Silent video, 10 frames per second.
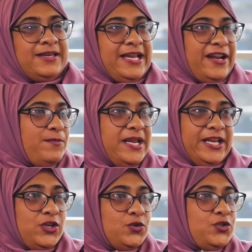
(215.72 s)
And I've been
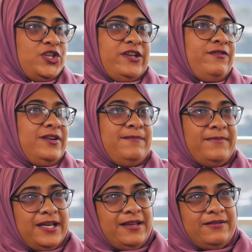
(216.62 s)
at UJ from
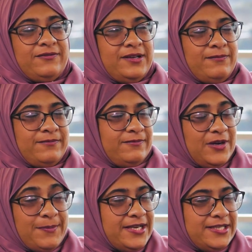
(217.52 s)

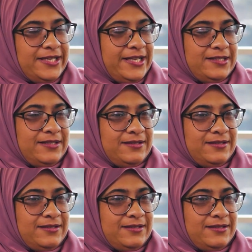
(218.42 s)
undergrad.